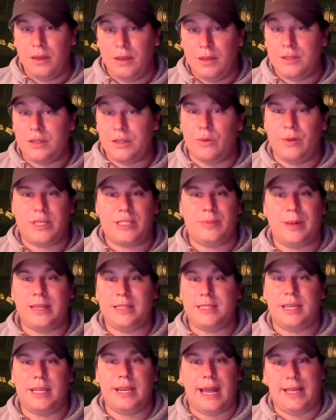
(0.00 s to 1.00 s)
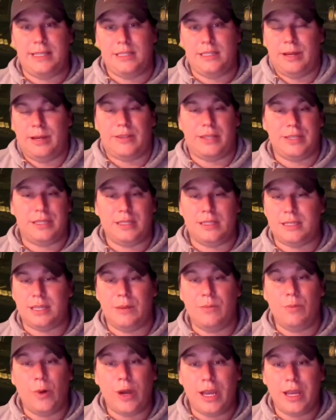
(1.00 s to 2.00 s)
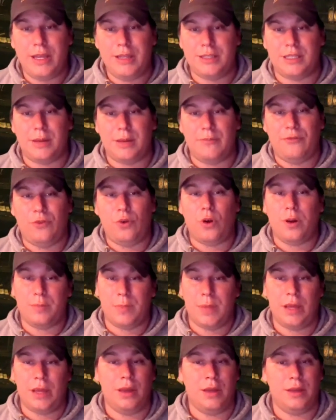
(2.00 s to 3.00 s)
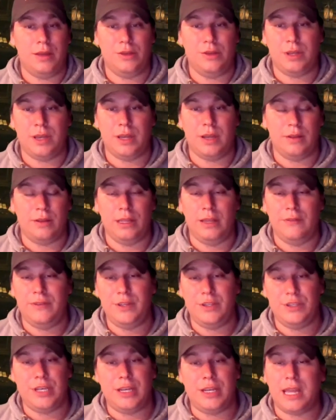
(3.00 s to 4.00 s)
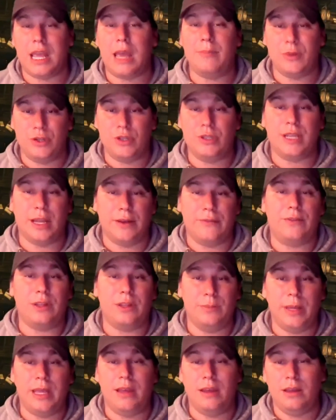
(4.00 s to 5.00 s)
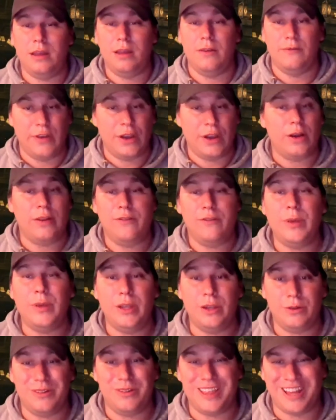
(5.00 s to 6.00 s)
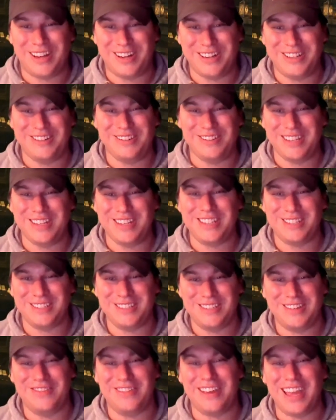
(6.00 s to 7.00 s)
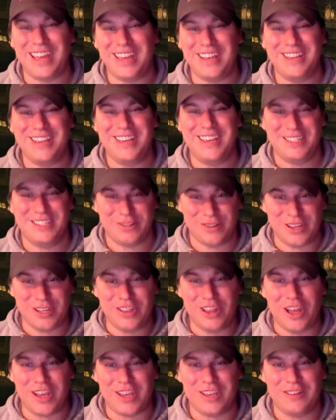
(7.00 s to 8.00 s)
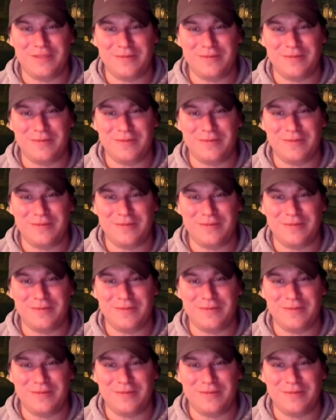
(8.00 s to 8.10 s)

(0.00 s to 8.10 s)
So expect to get asked about this in some way, in some form. You should, leaving Gen Chem, you should definitely be very familiar with how to do this. Okay, so good luck.